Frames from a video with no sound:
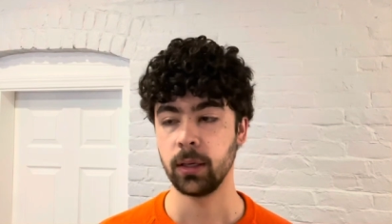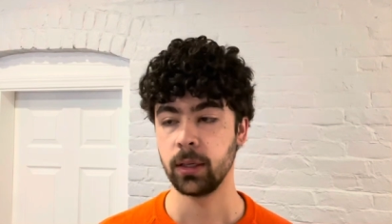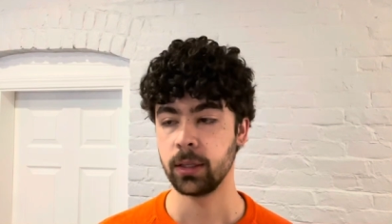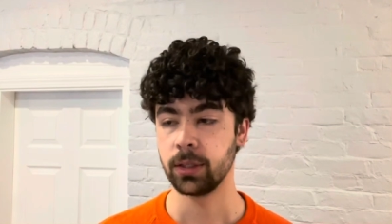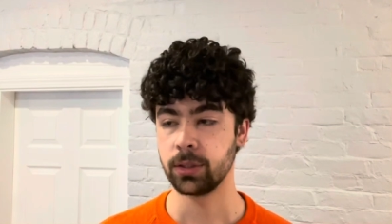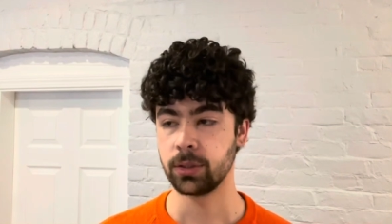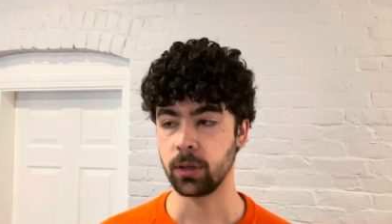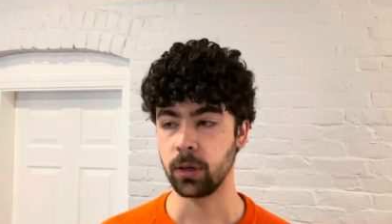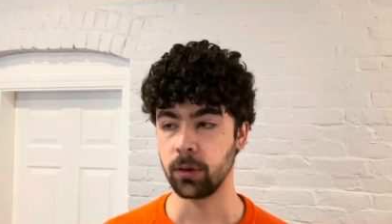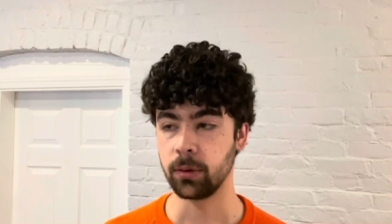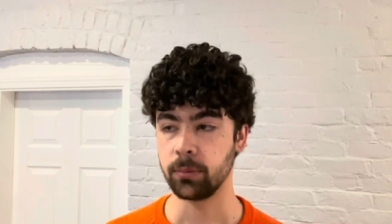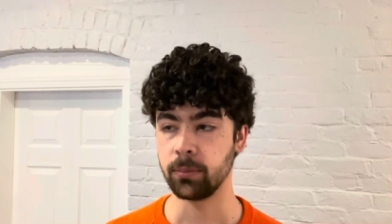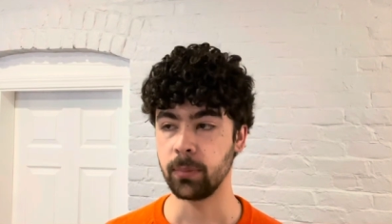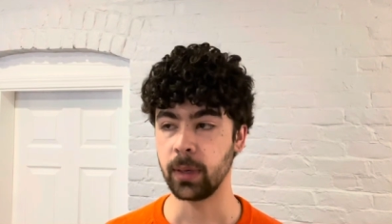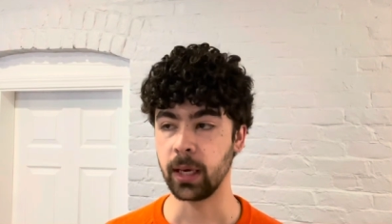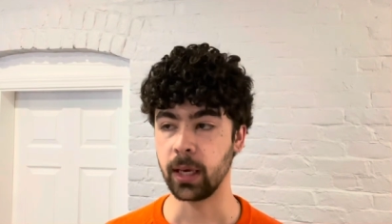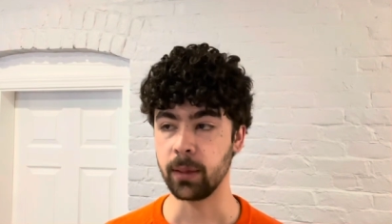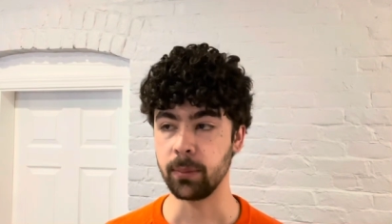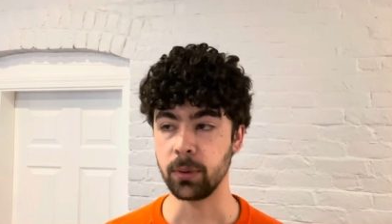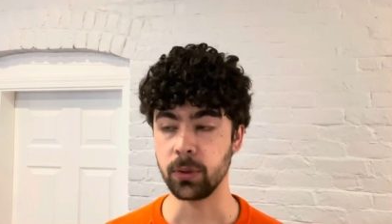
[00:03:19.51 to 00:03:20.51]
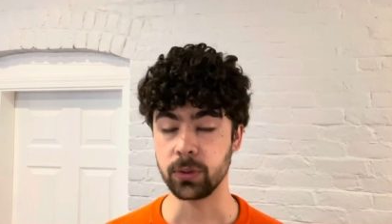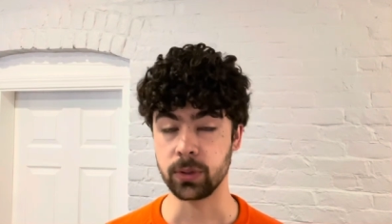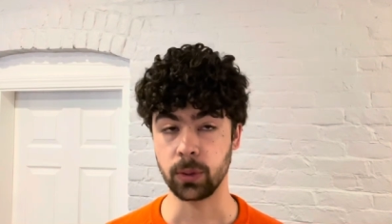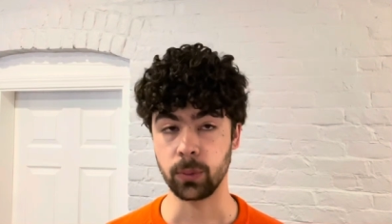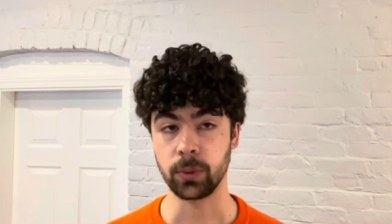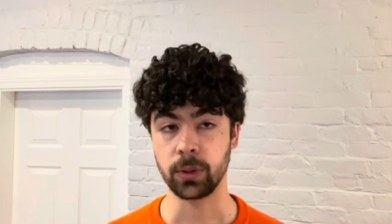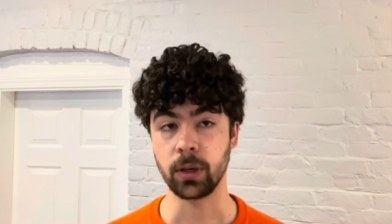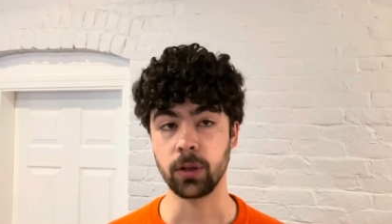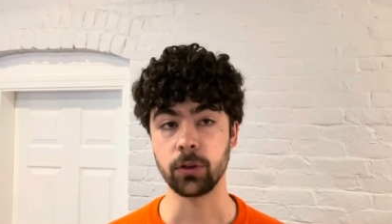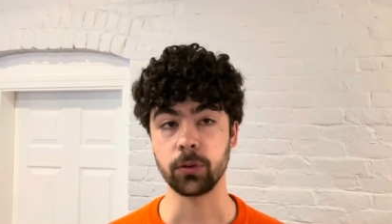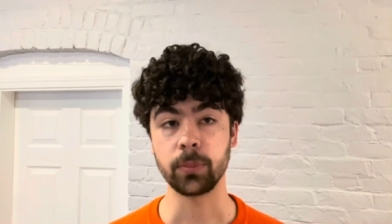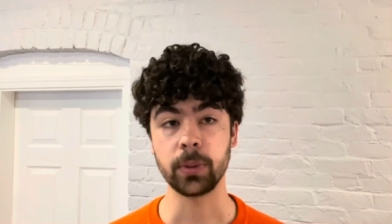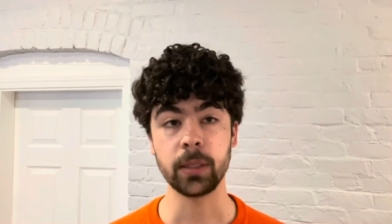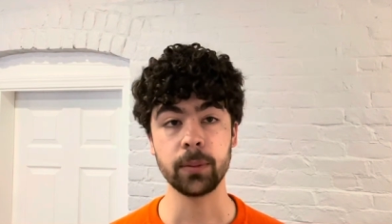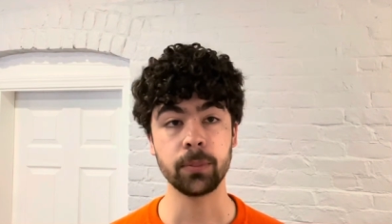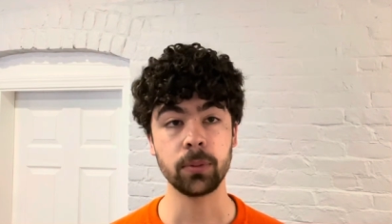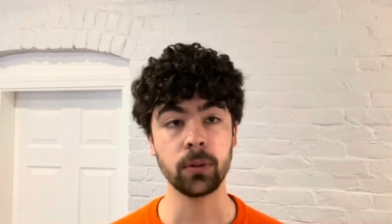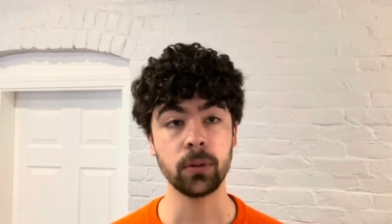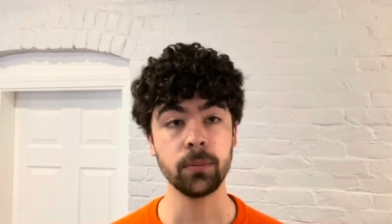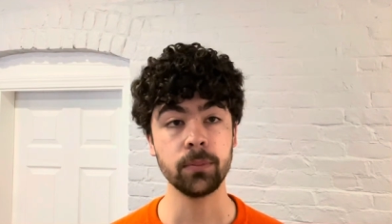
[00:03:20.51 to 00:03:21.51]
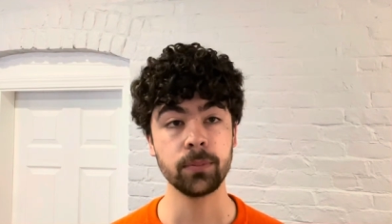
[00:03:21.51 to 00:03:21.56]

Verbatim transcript: start making music with other people.